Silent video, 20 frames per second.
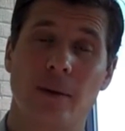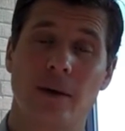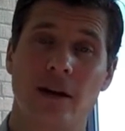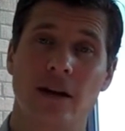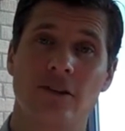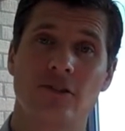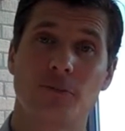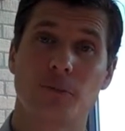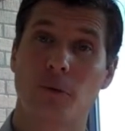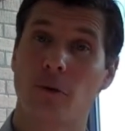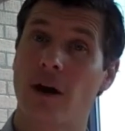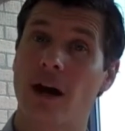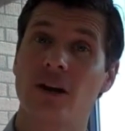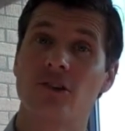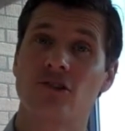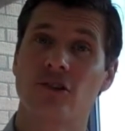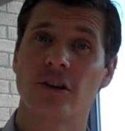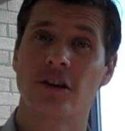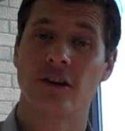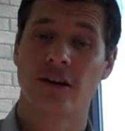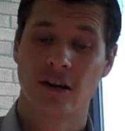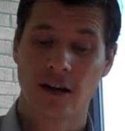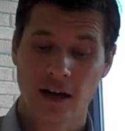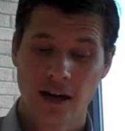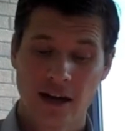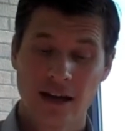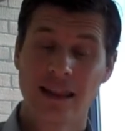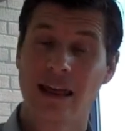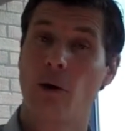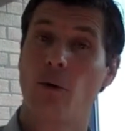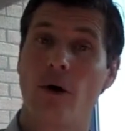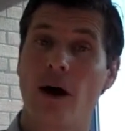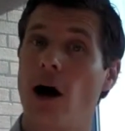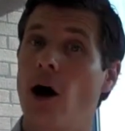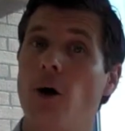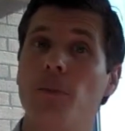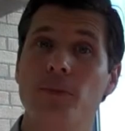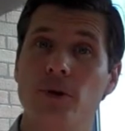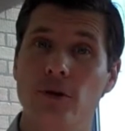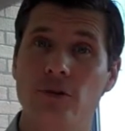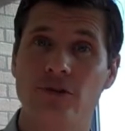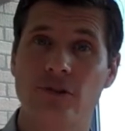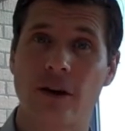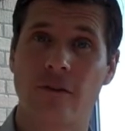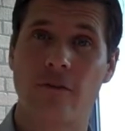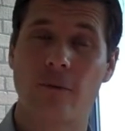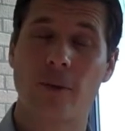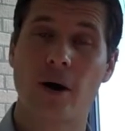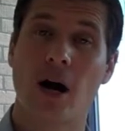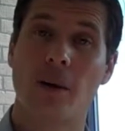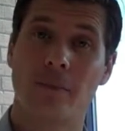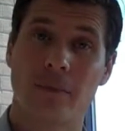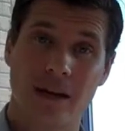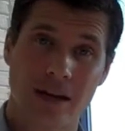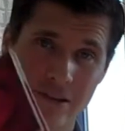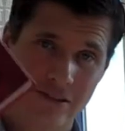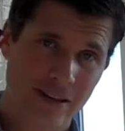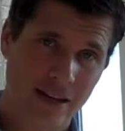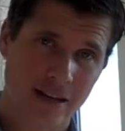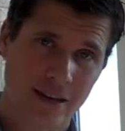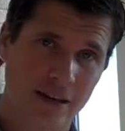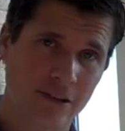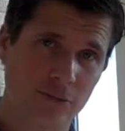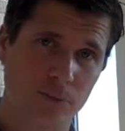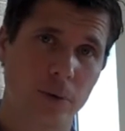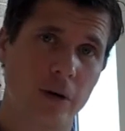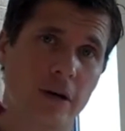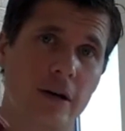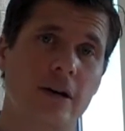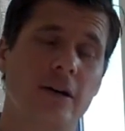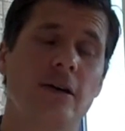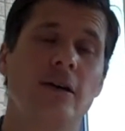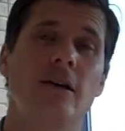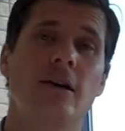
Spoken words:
inspiration that will help you solve a problem is in this book.